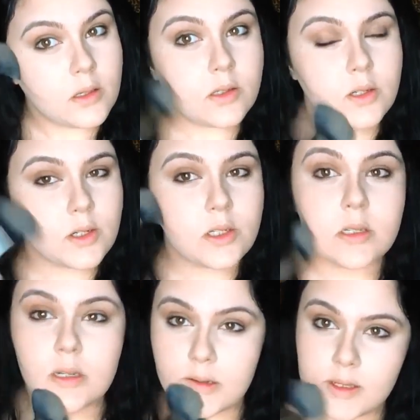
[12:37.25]
So, you're
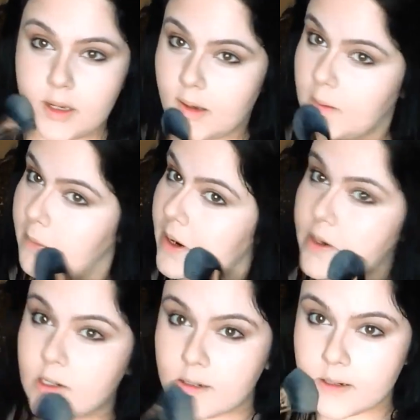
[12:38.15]
just gonna take your
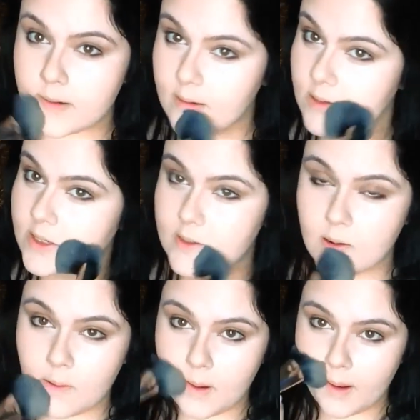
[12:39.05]
brush and just
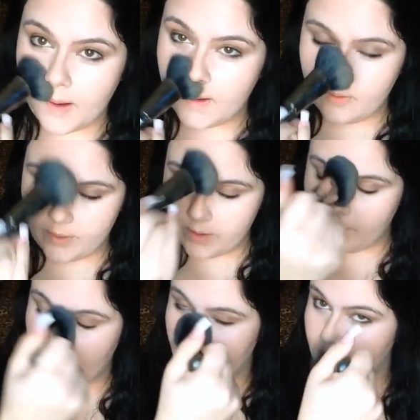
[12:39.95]
go all over your
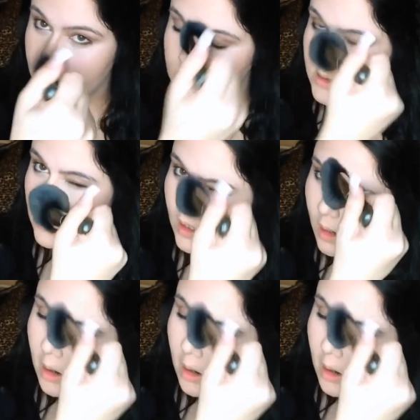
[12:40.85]
face.